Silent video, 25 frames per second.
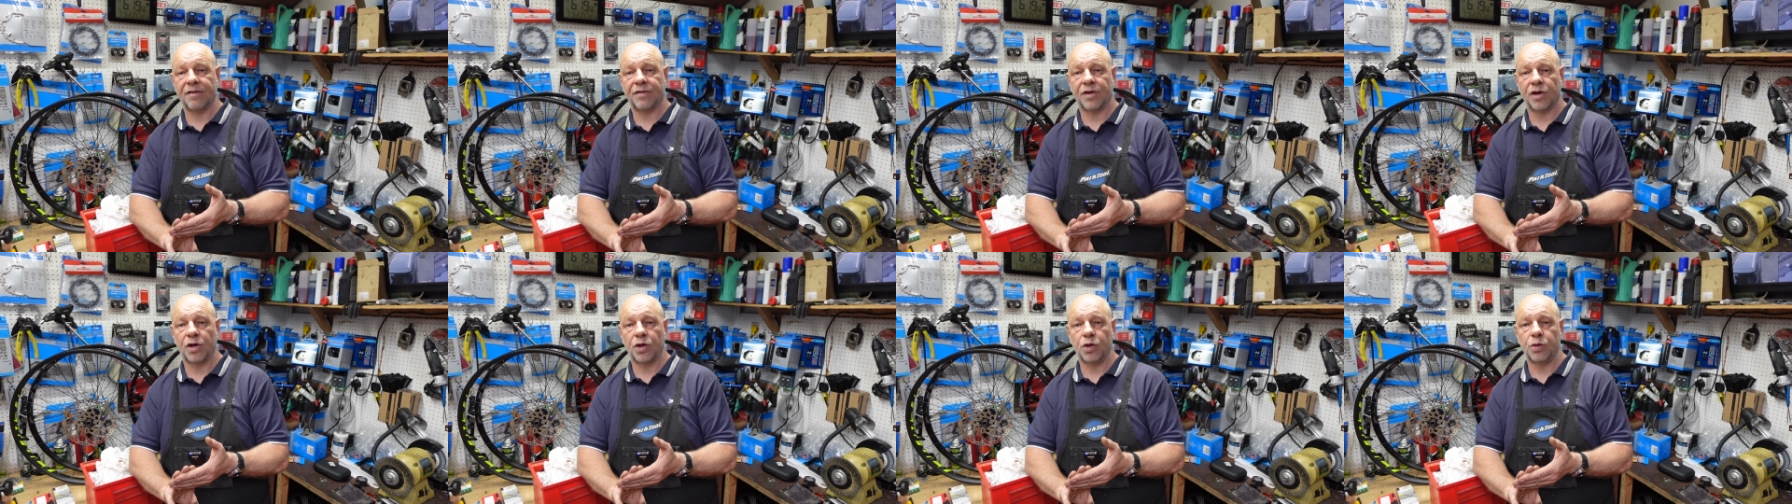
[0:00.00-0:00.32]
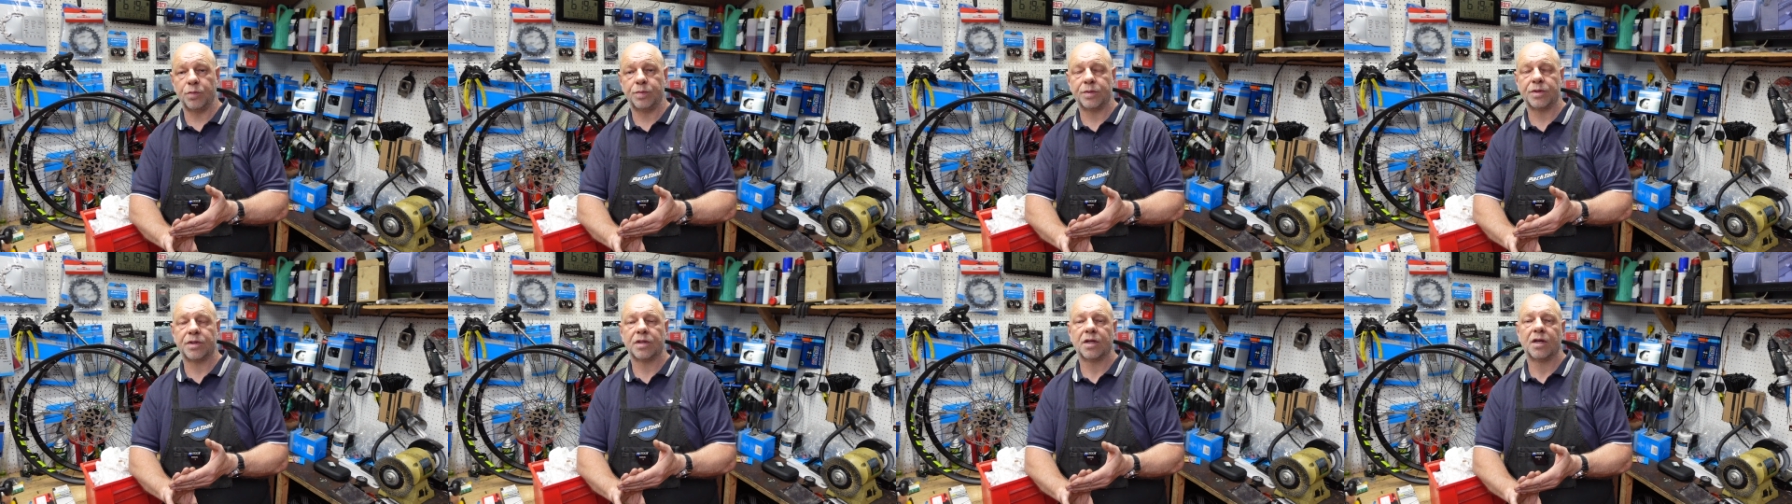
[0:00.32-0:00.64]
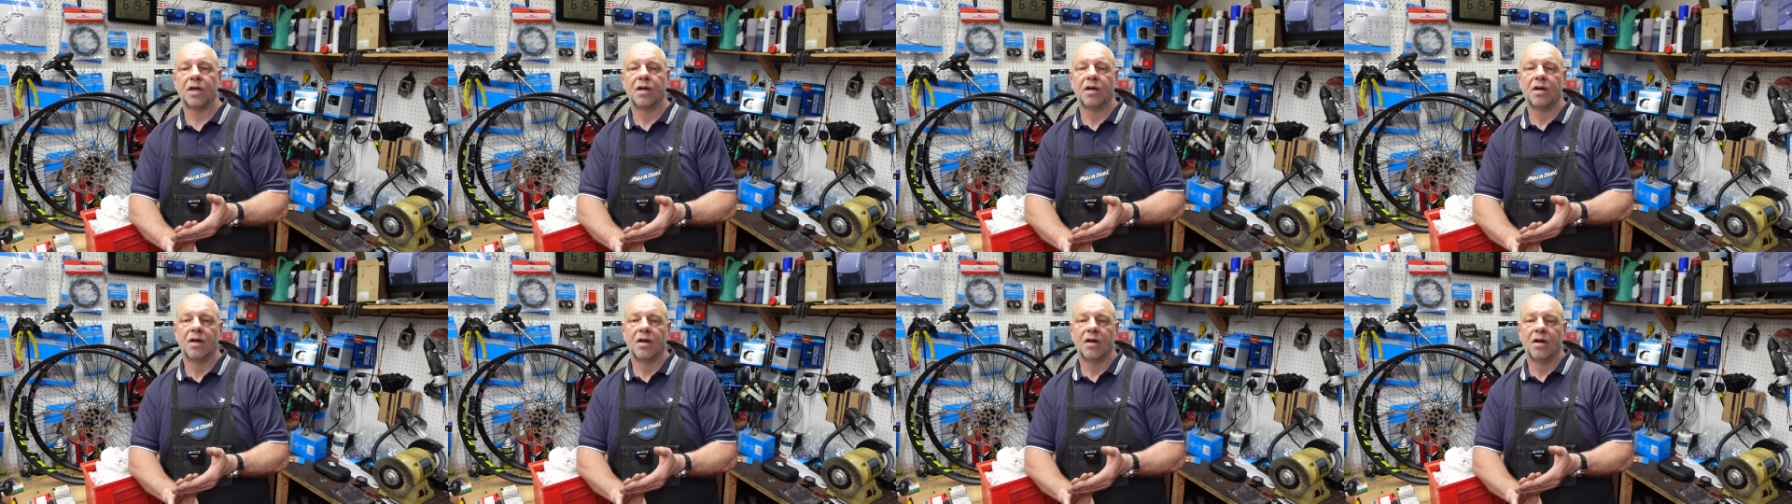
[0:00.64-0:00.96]
of hoops
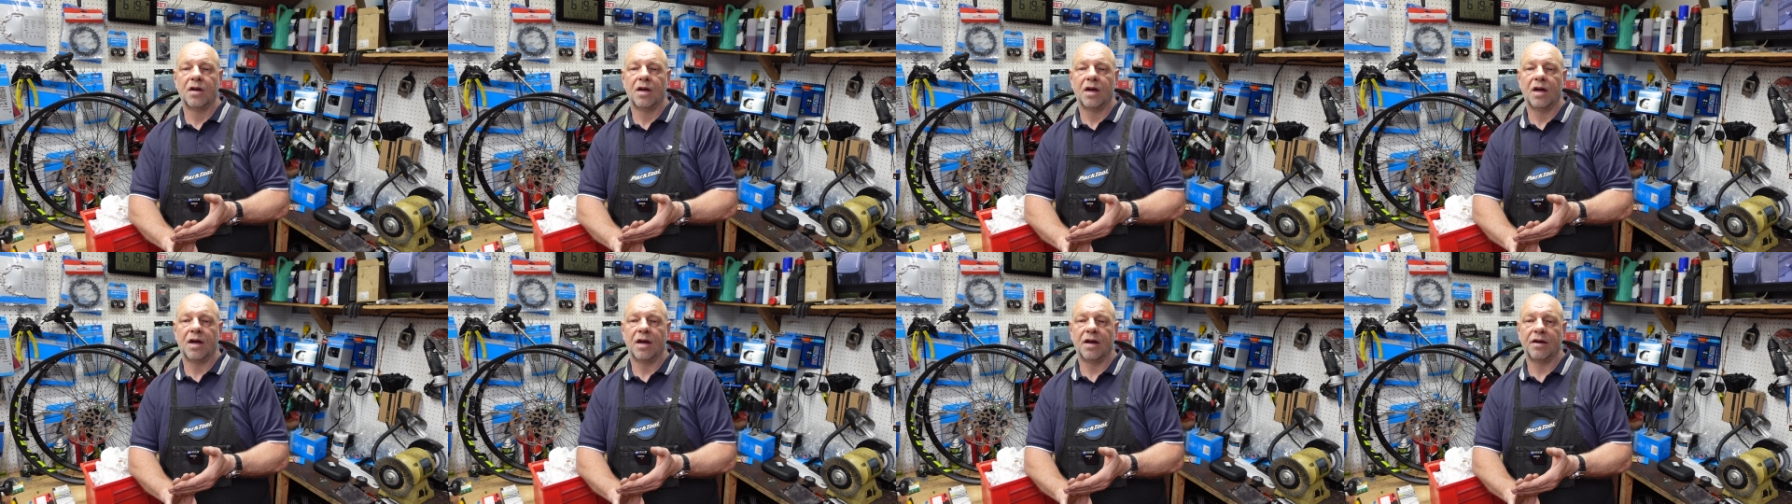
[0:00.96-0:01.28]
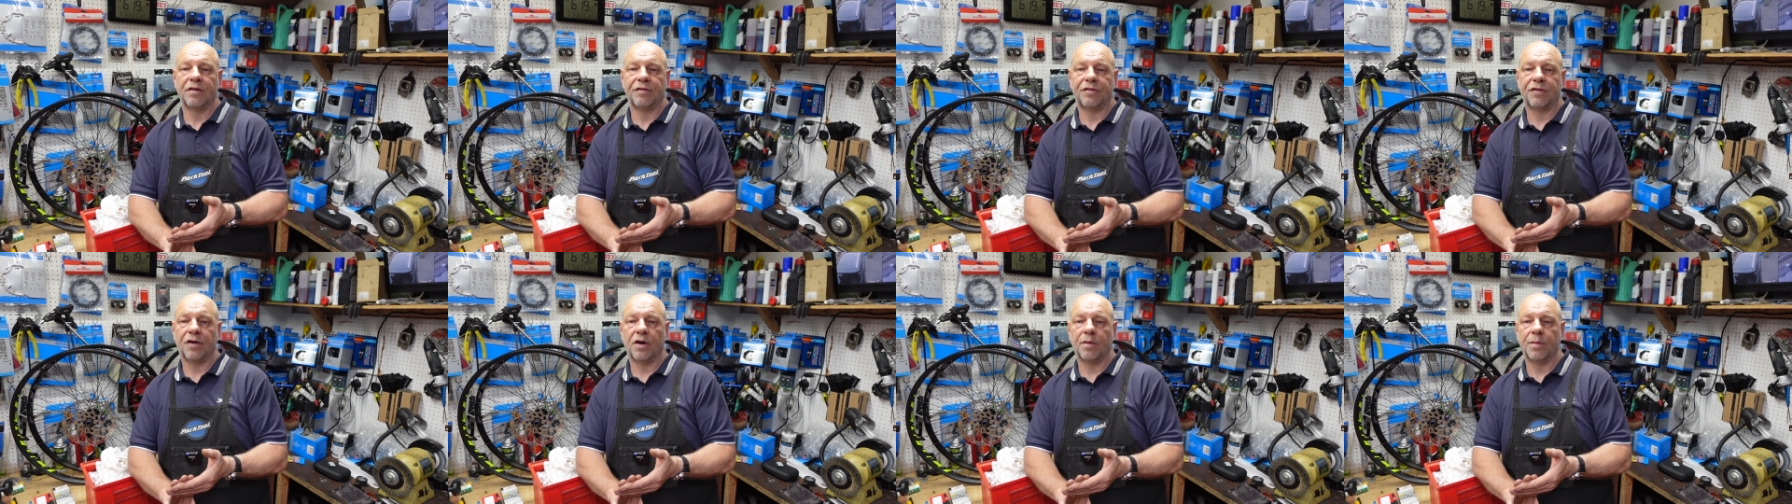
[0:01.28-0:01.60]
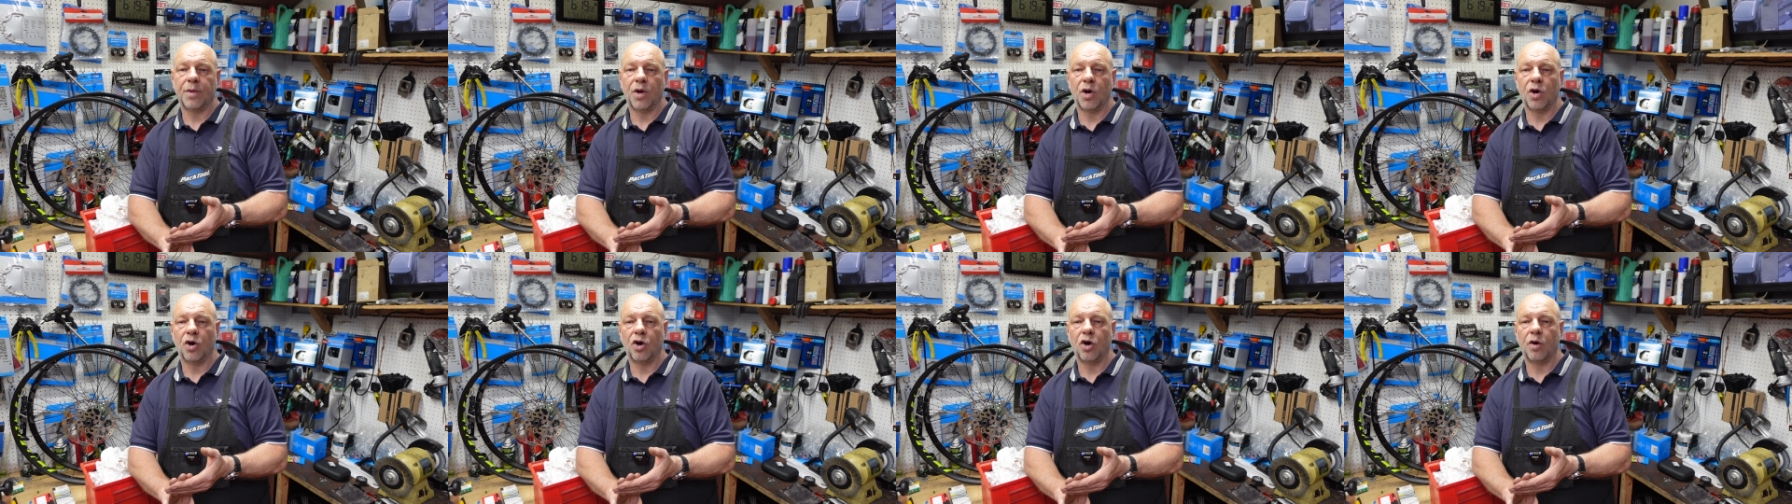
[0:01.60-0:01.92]
uh,
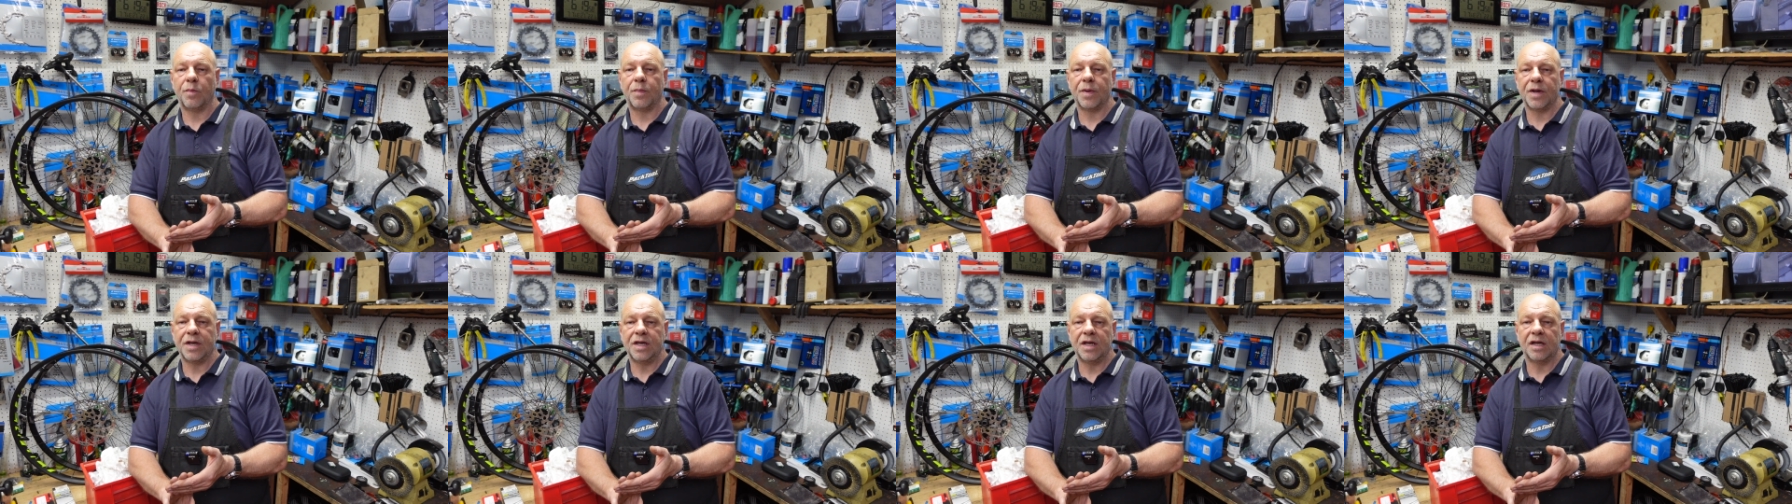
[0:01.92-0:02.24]
from Hope.